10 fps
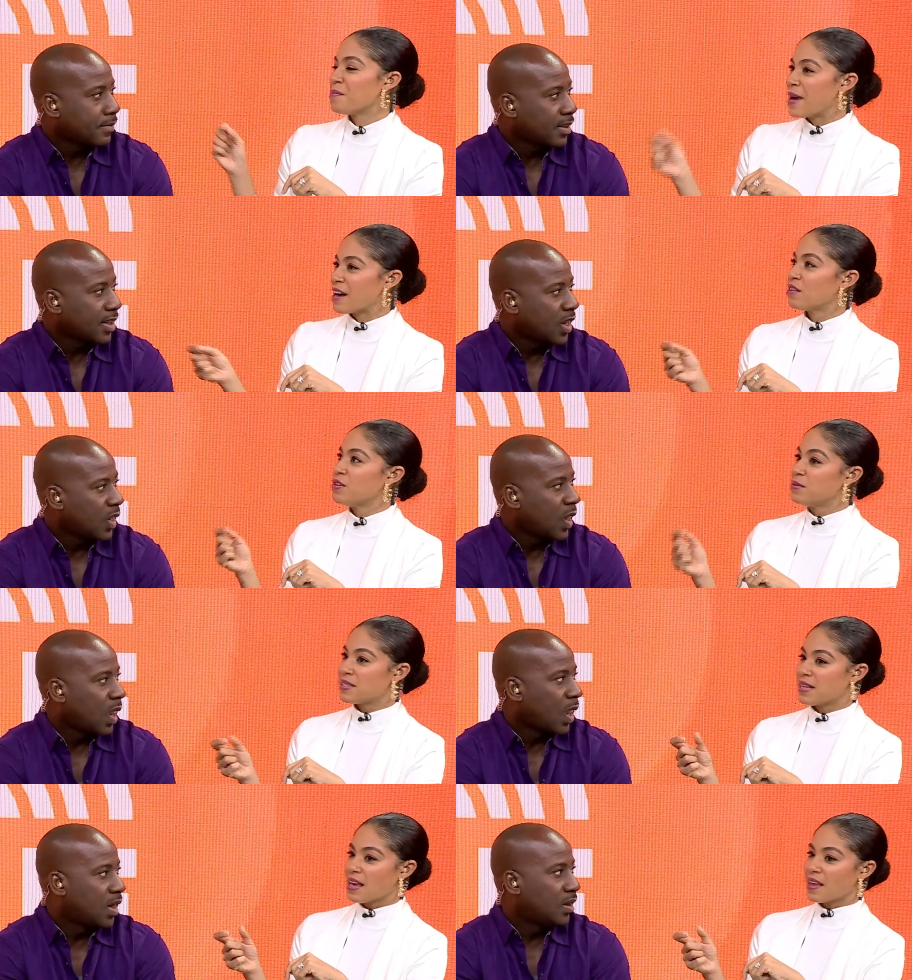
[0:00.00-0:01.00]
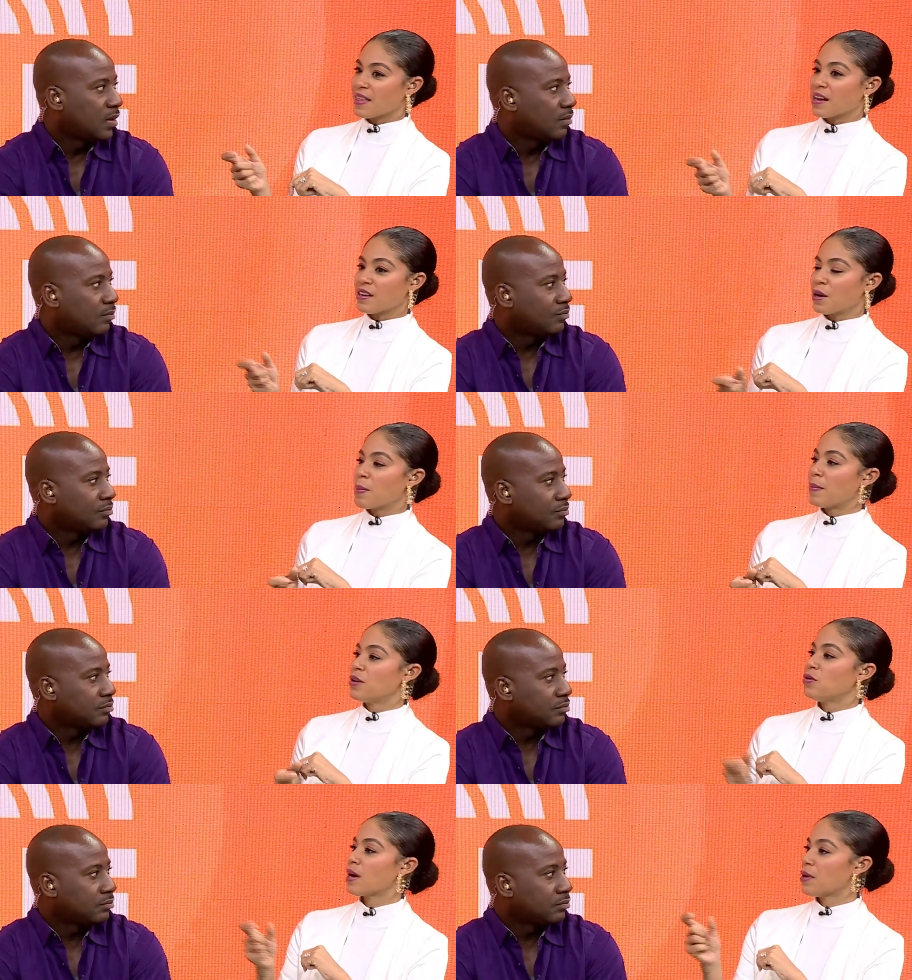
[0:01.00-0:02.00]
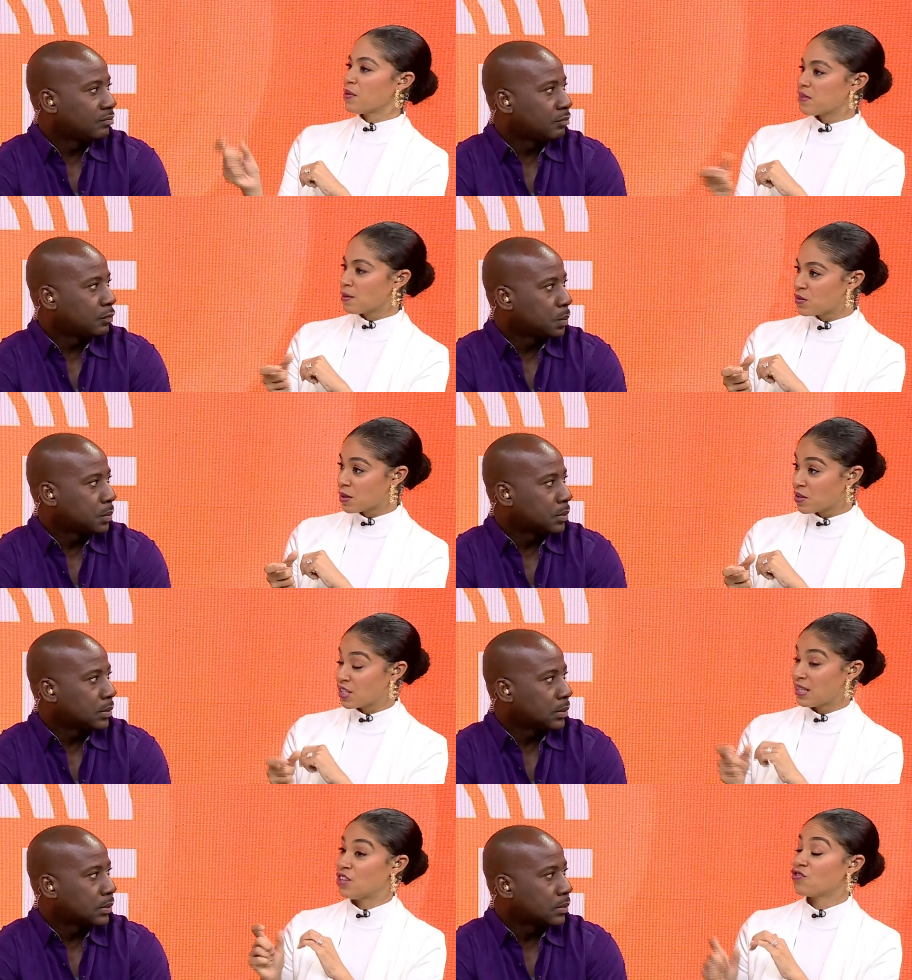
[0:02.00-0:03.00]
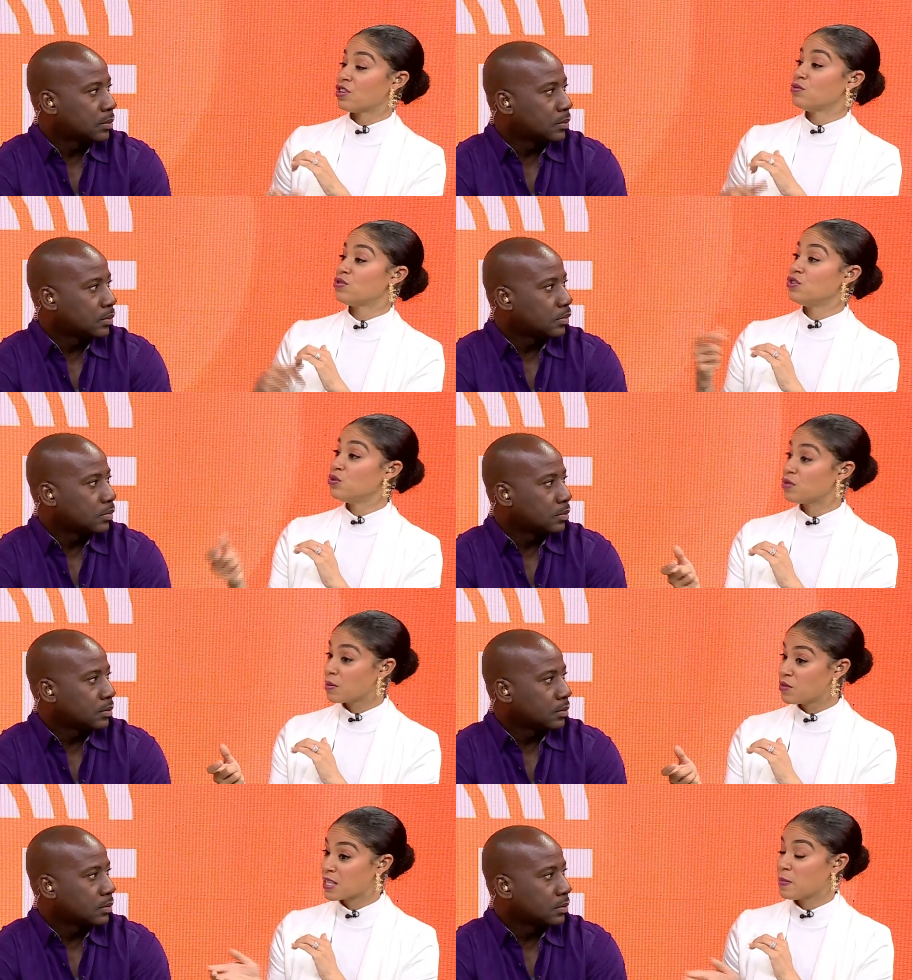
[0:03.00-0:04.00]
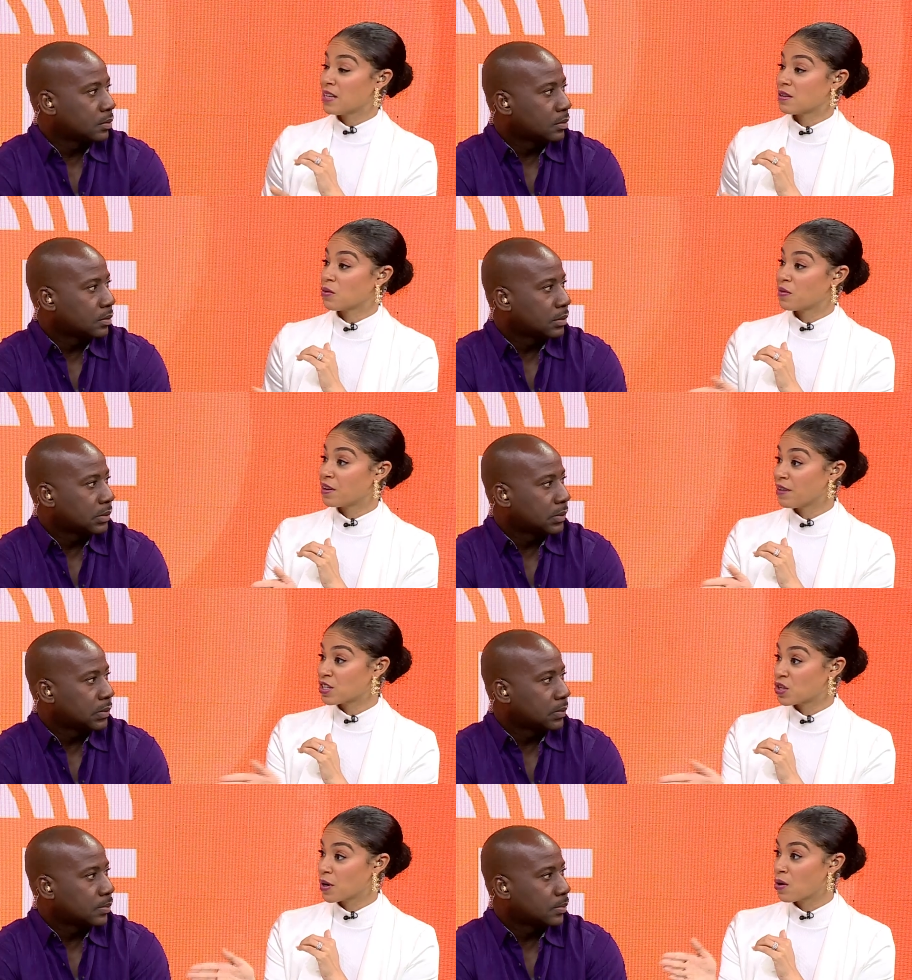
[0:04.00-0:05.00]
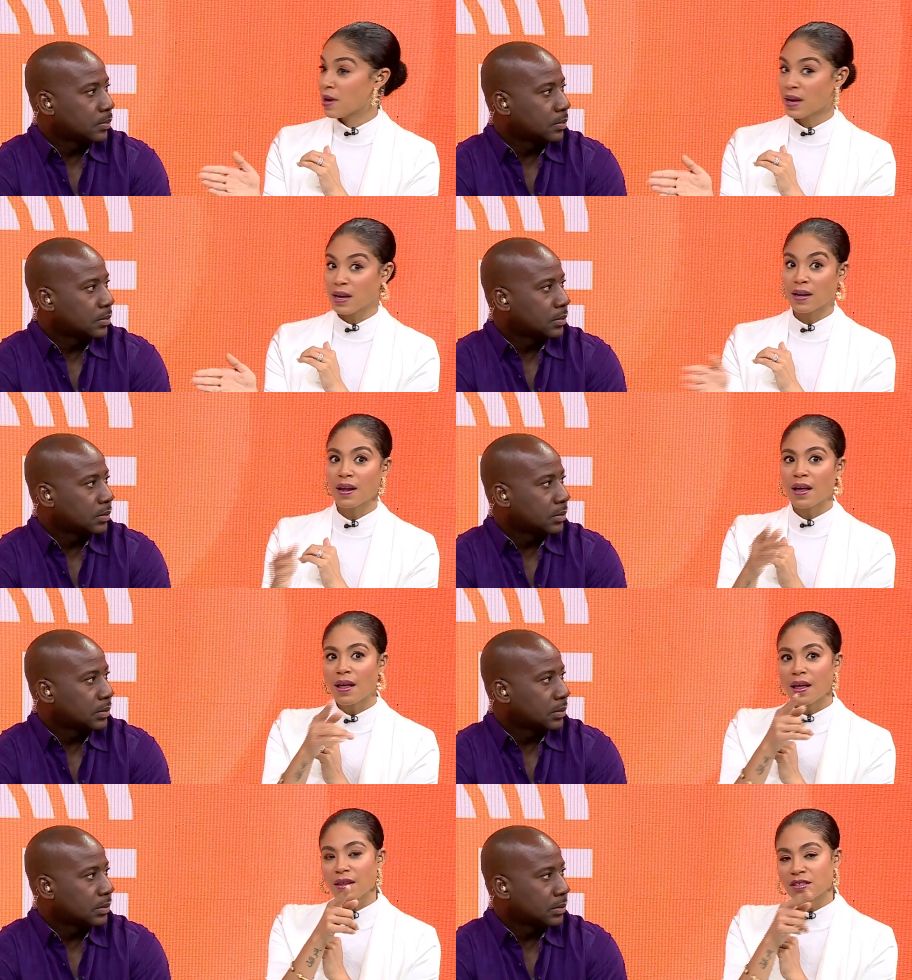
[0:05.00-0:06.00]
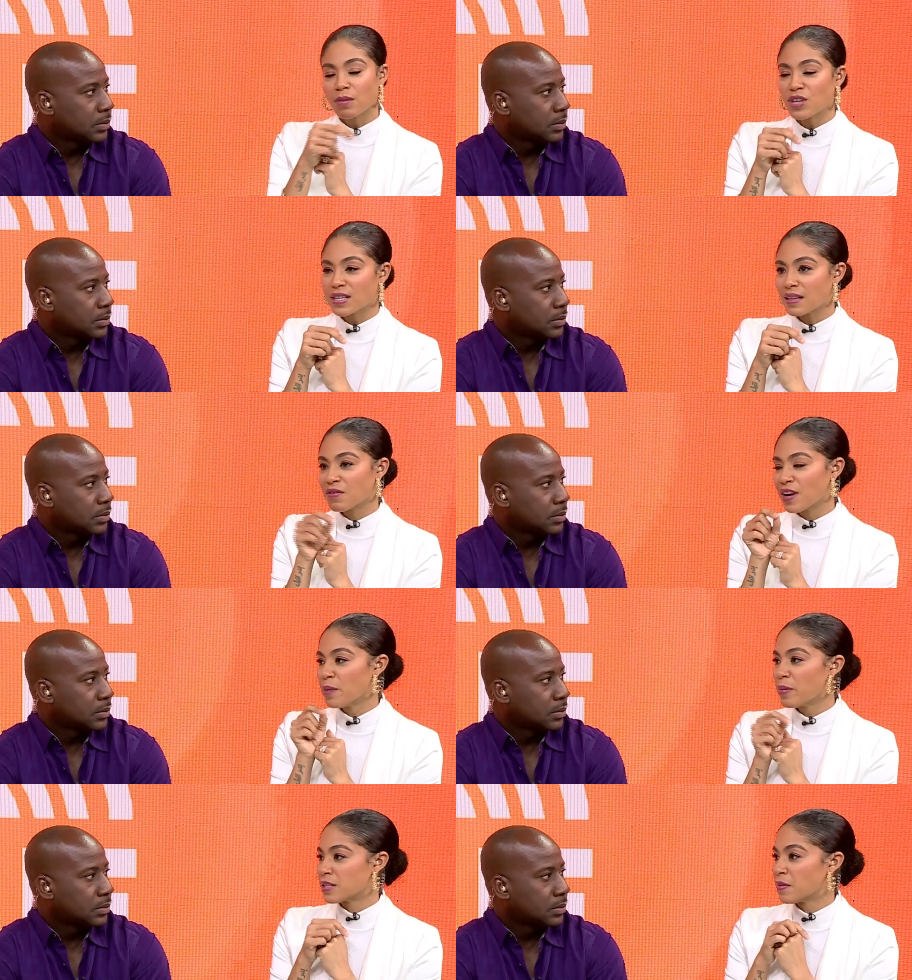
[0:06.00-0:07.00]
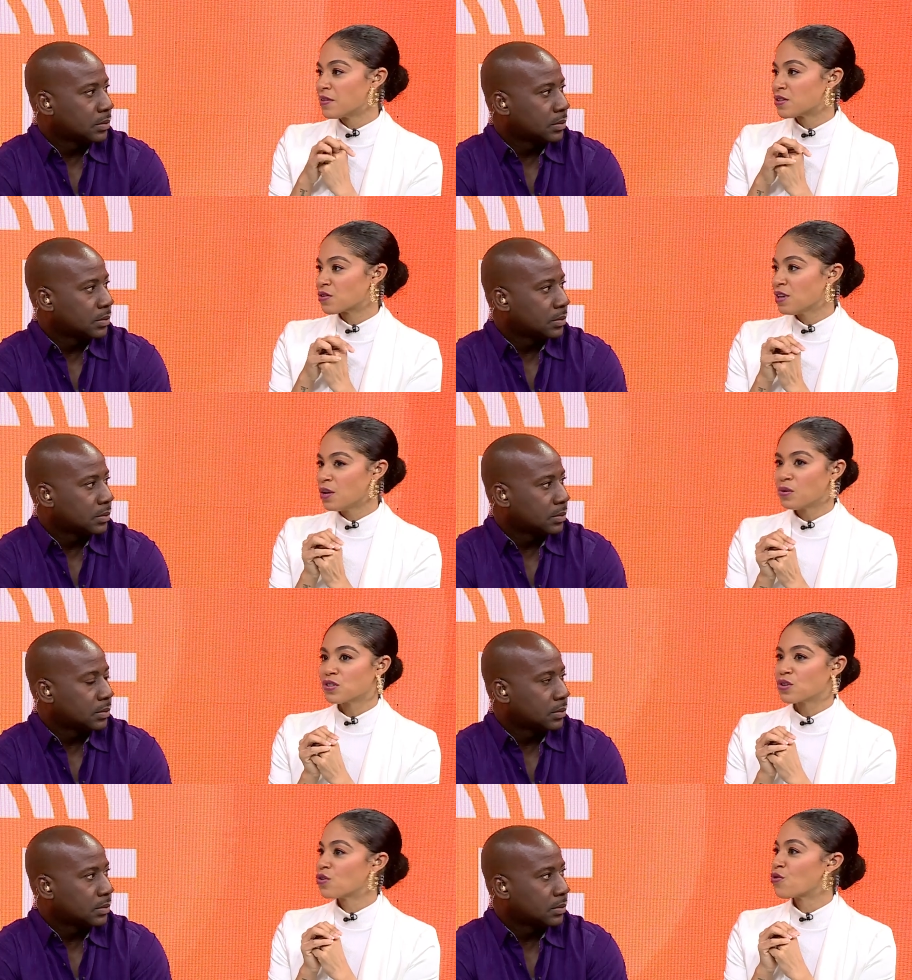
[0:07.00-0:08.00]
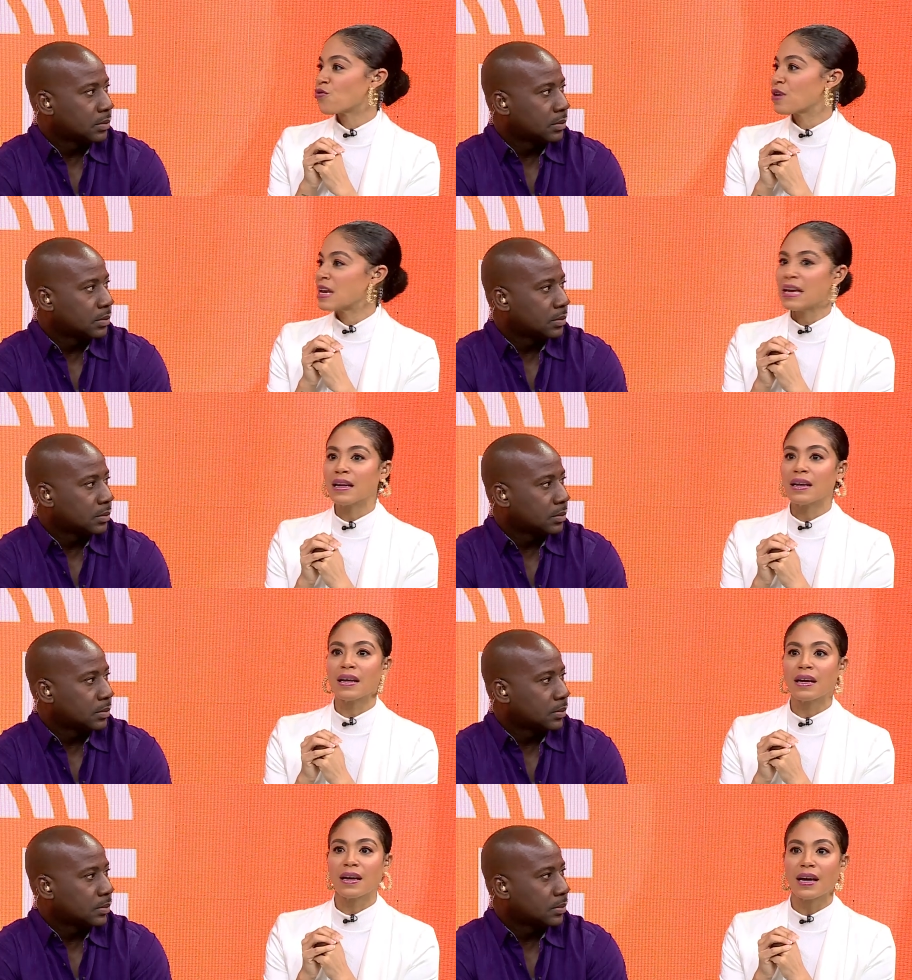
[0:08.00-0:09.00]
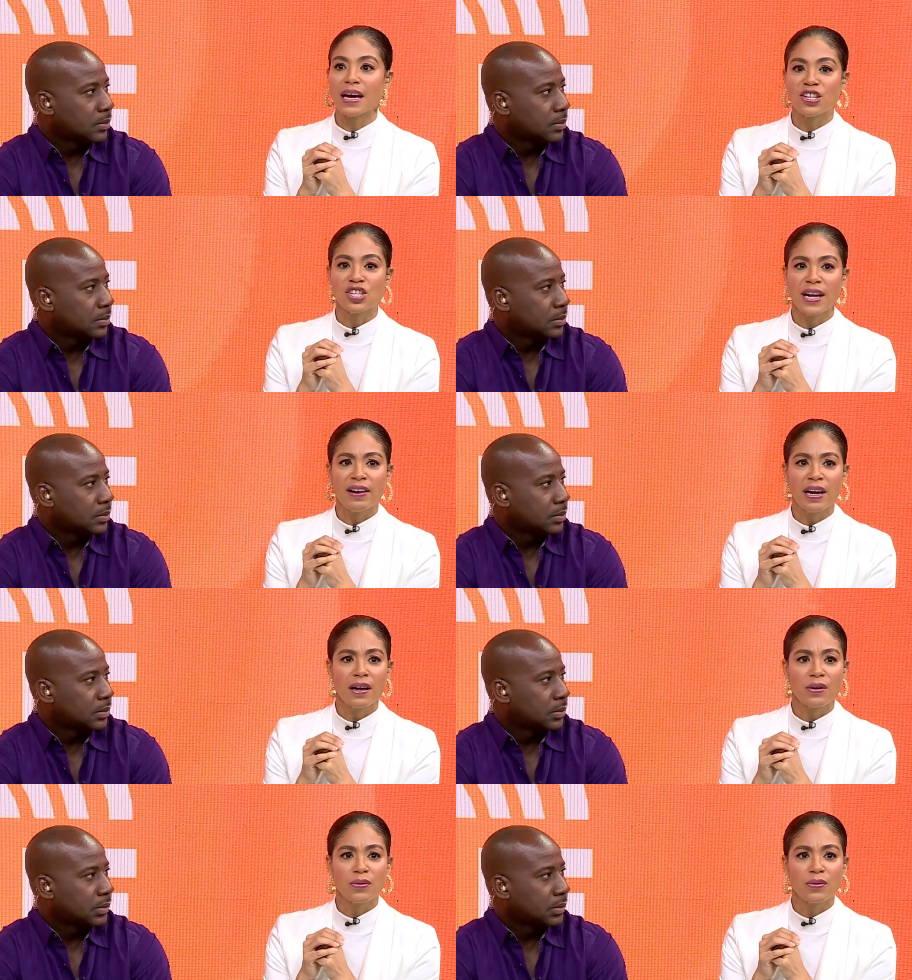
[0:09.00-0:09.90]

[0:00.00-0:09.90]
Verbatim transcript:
Speaker 1: the back of you saying that they're probably doing away with some subjects to introduce new subjects based on the direction we're going in, the subject at the very bottom of the screen was green engineering.